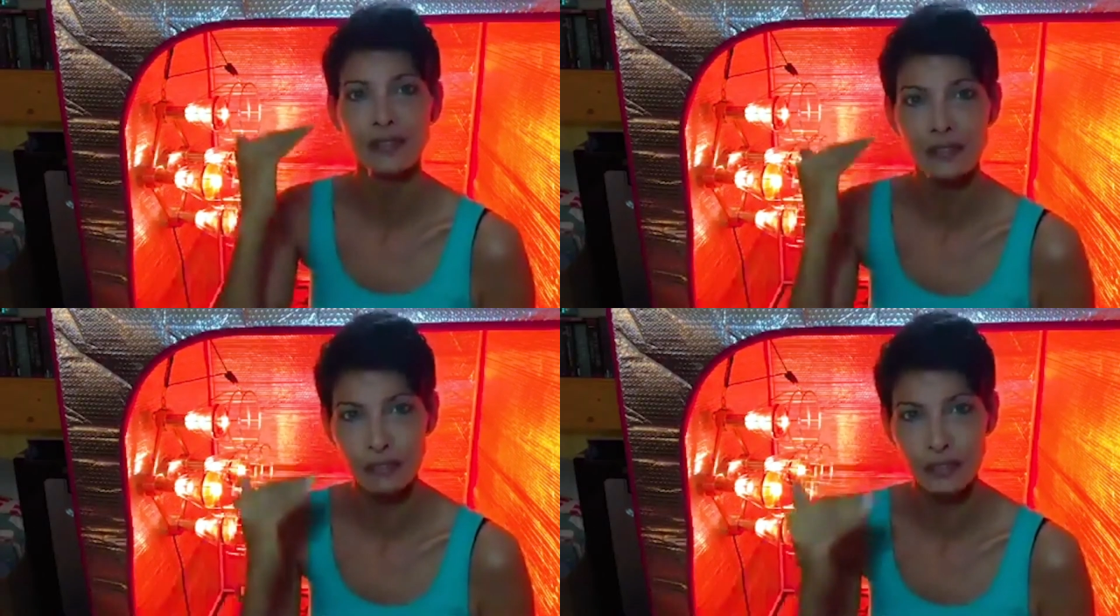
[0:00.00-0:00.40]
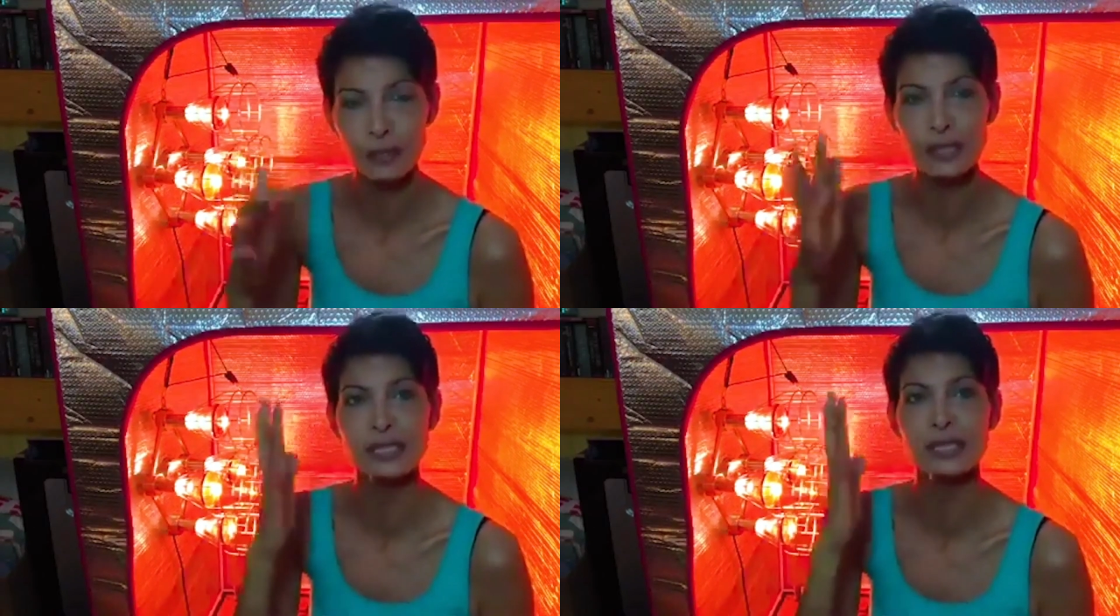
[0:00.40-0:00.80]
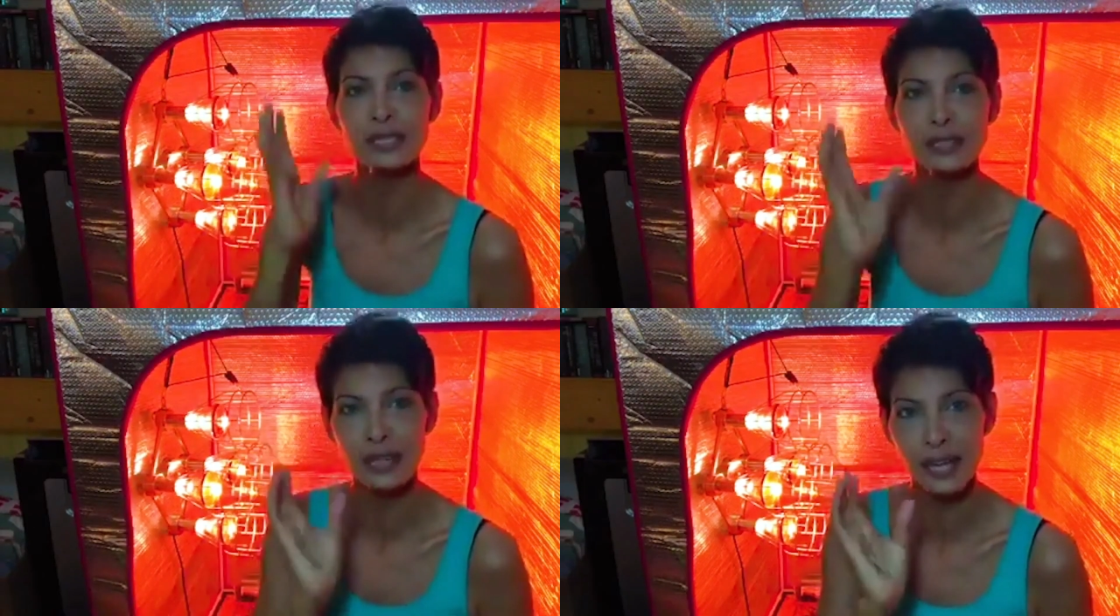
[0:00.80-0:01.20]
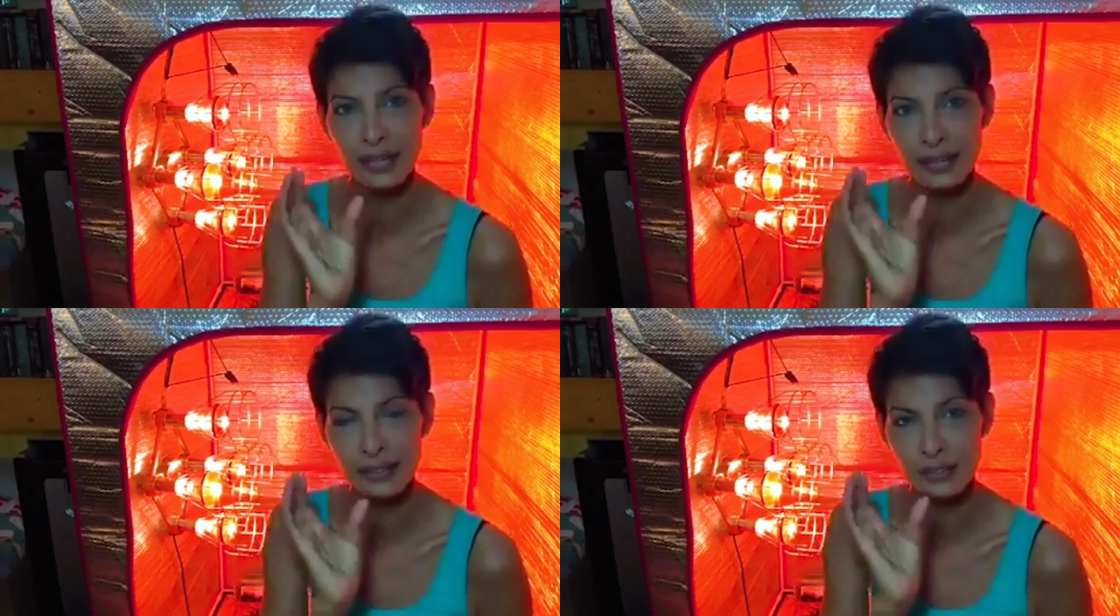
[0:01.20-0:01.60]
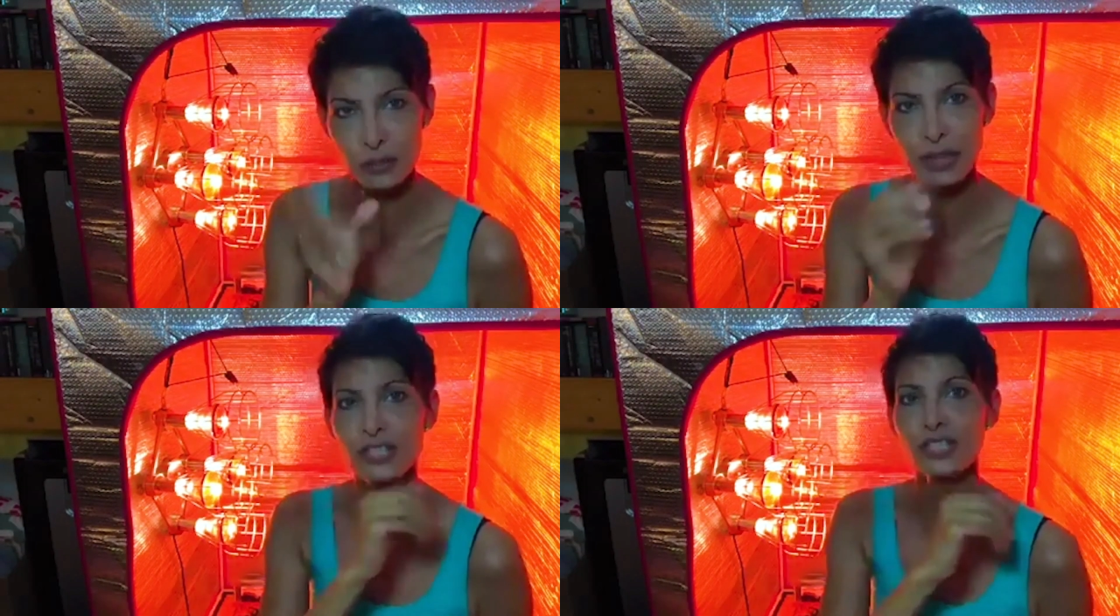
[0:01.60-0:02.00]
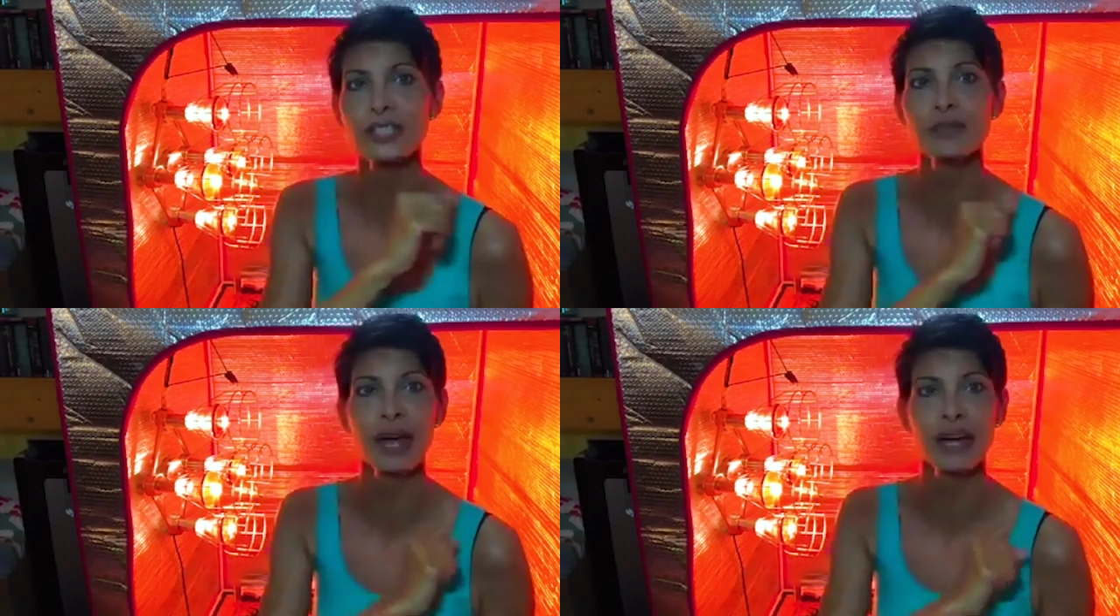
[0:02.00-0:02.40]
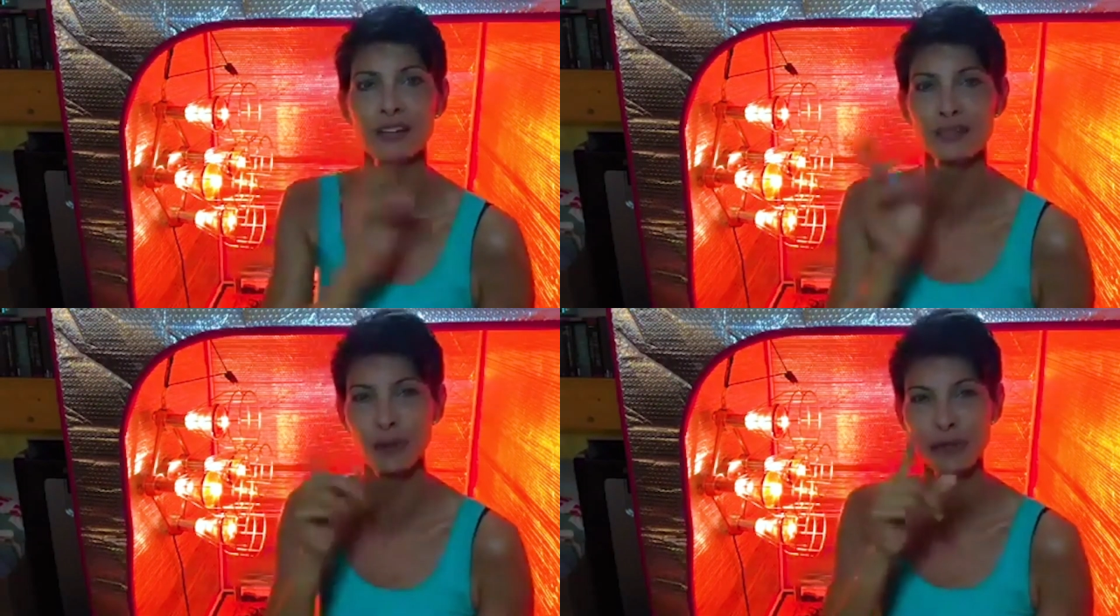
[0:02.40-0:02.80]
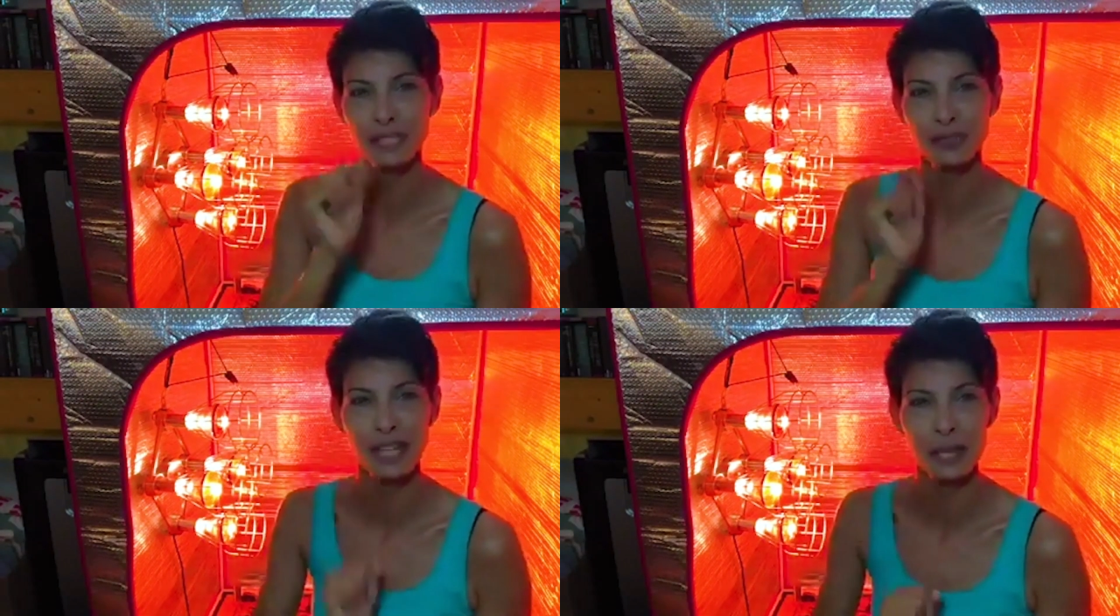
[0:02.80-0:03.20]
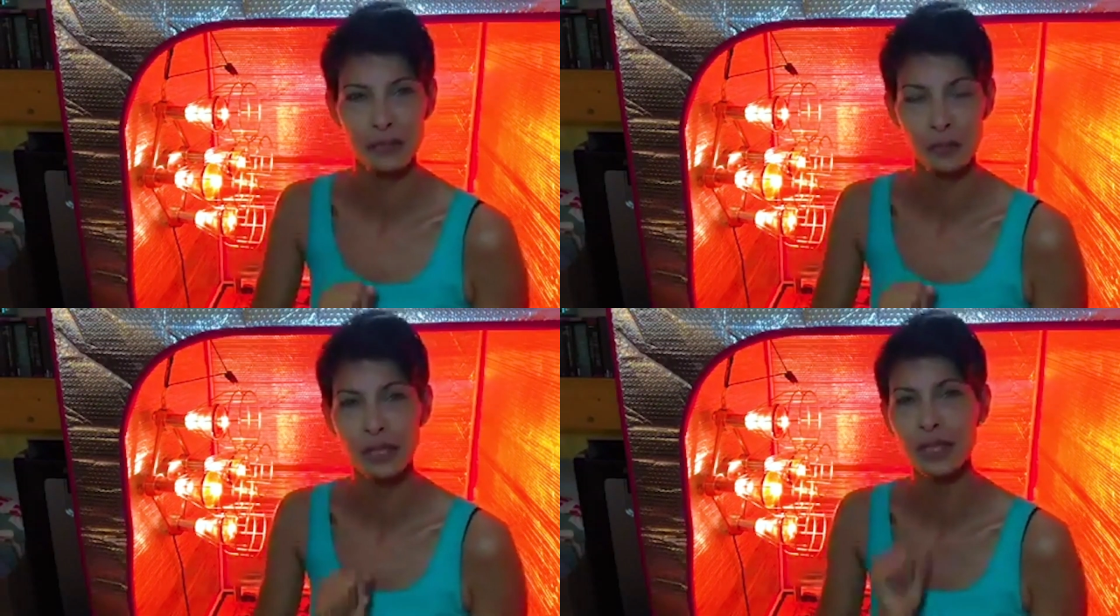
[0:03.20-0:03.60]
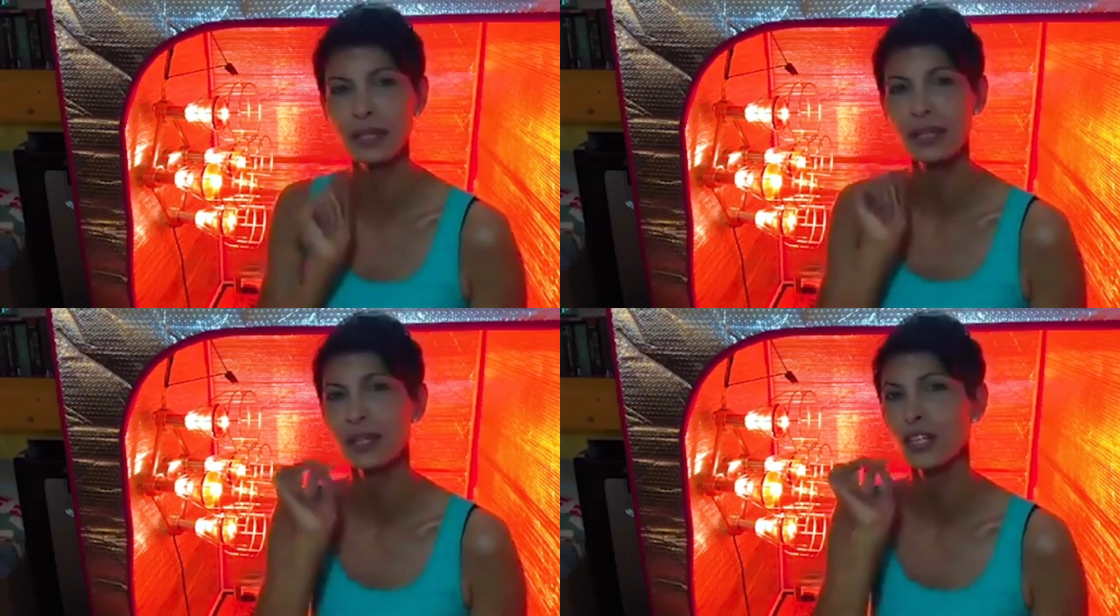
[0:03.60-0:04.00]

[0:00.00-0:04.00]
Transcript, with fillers: Frequency and duration mattered four to seven times a week.